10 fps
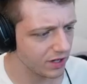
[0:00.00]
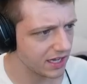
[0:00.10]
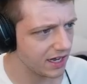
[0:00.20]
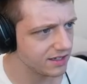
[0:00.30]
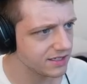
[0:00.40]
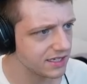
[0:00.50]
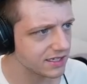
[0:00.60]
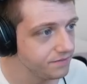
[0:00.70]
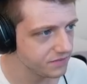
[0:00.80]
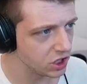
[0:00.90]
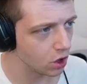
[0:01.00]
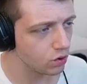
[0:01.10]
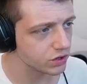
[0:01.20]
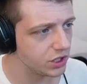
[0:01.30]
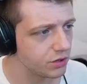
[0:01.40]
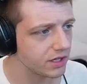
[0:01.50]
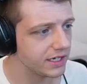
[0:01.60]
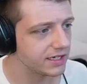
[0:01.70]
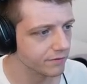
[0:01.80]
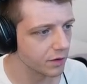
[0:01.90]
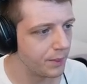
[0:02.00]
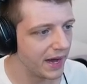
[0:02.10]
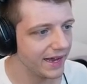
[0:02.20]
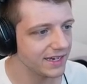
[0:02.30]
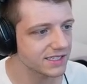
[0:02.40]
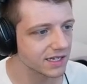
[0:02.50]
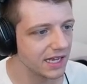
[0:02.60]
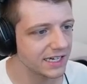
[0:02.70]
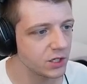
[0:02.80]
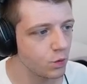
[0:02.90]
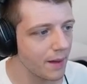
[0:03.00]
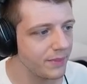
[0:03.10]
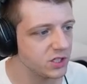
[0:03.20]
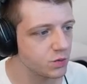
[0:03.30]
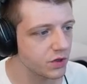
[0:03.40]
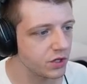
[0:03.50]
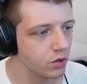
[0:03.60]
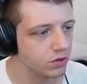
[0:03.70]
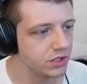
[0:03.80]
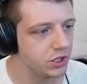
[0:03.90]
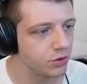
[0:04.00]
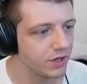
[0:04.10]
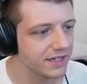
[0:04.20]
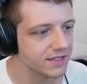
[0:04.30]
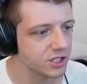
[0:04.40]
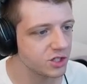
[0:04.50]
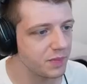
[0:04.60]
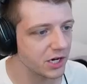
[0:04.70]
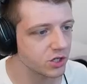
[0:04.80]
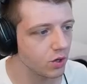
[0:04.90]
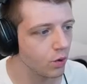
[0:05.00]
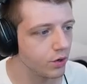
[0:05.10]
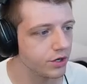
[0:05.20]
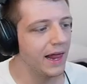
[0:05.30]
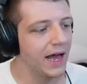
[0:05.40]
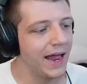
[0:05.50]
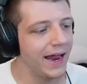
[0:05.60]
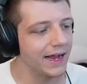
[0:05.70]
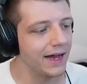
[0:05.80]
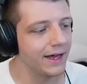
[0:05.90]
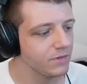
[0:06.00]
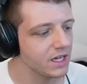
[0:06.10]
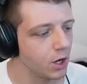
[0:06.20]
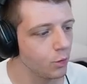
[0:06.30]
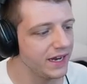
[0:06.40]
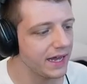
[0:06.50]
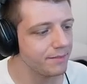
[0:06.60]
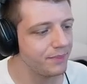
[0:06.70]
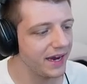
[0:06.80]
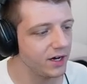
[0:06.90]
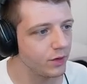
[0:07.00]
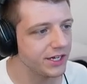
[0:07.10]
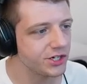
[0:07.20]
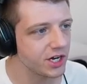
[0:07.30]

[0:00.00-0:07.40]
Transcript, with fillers: the hell is this? Gold nucleus for buying selected weapons with gold nucleus special orders. Hang on. Are we getting pay to win shit